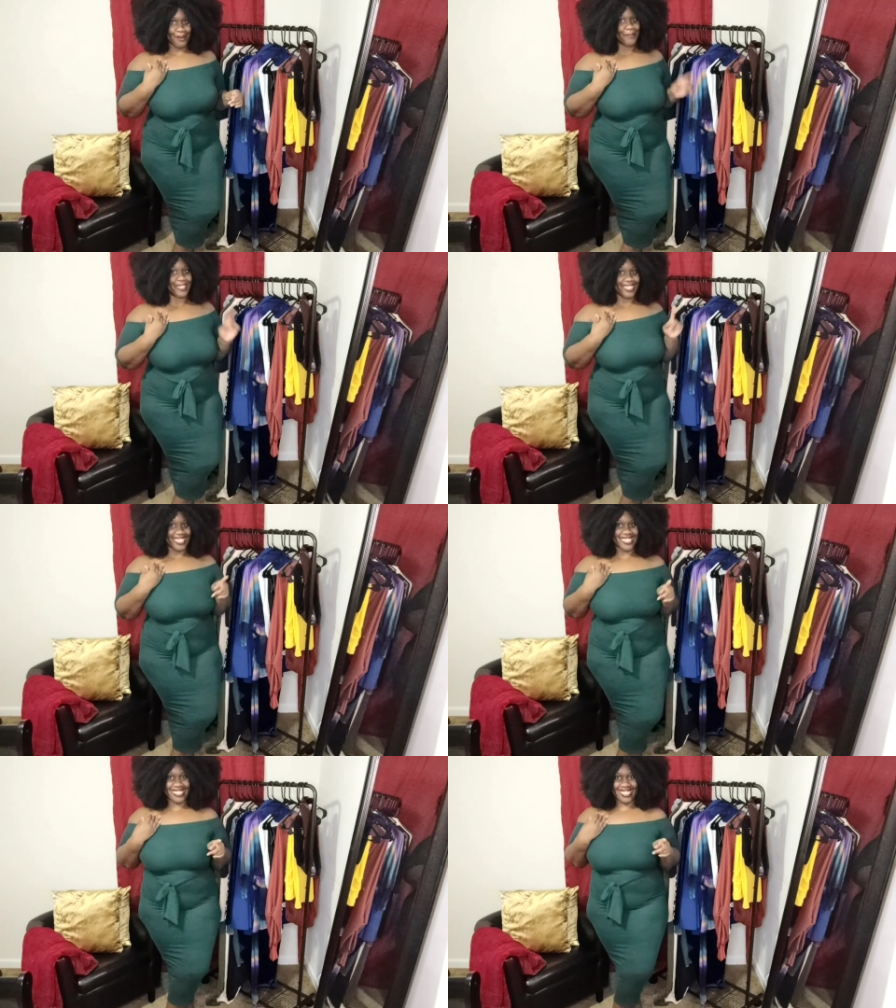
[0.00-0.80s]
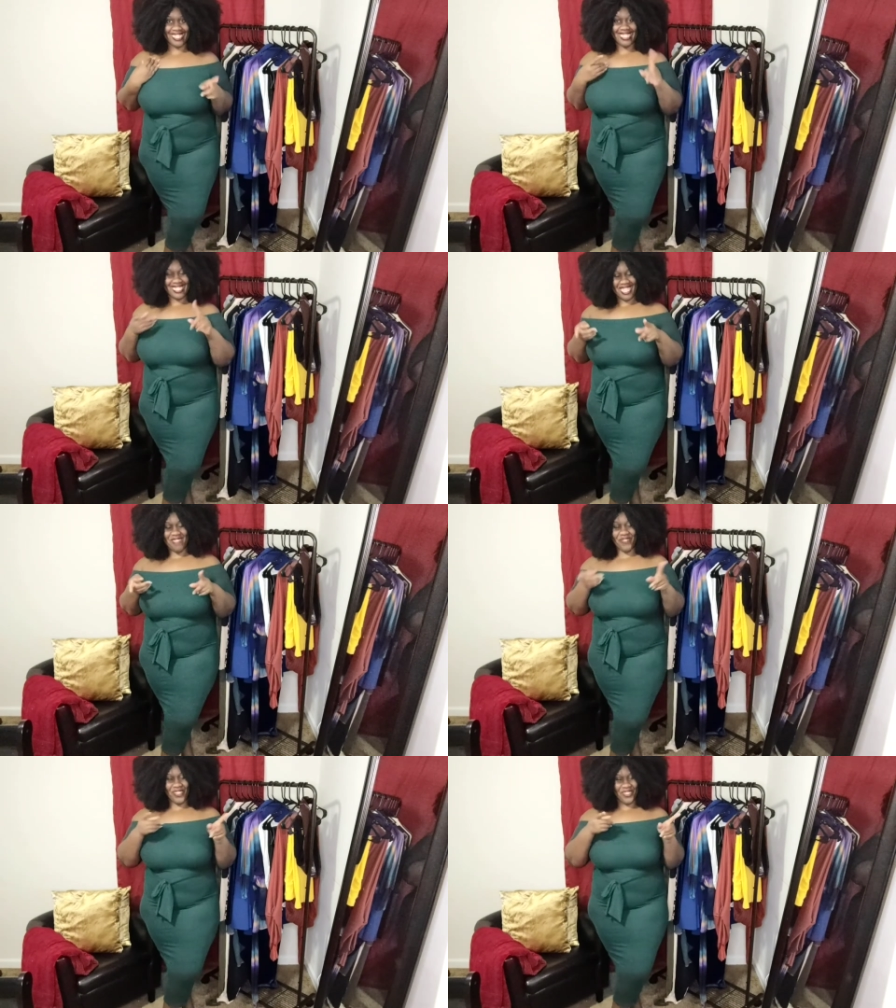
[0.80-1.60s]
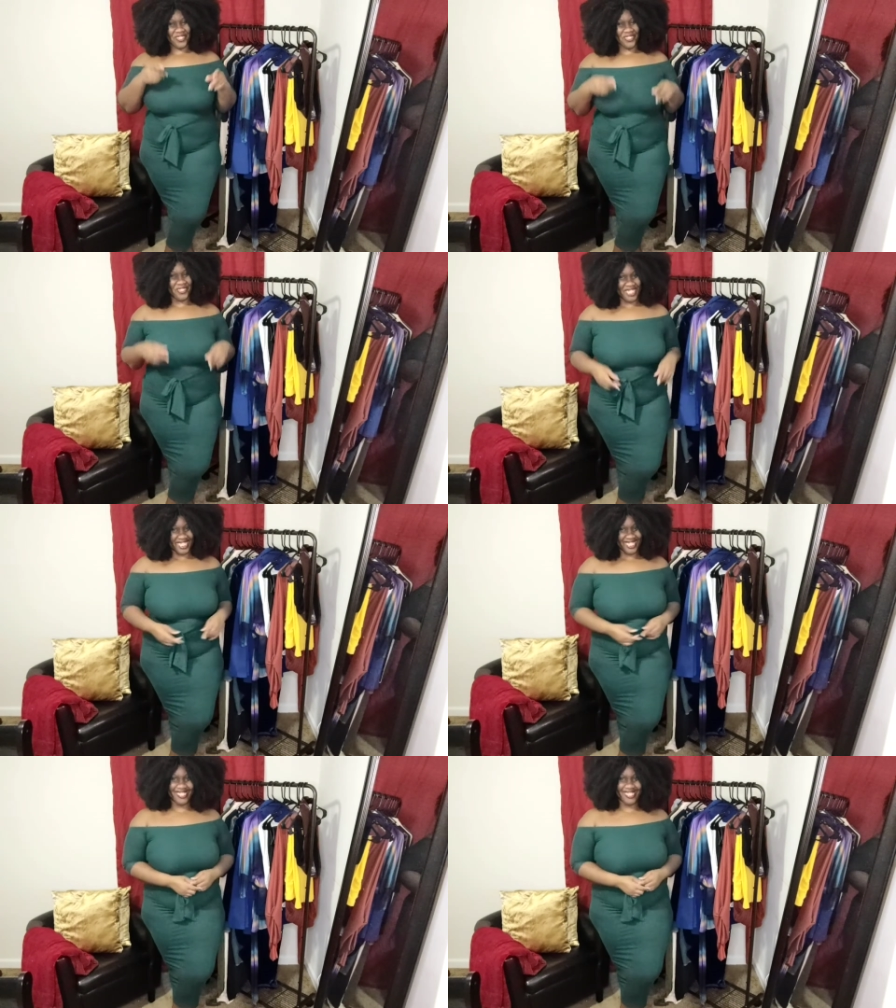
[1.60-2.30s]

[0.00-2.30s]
But let's see, let's keep on going.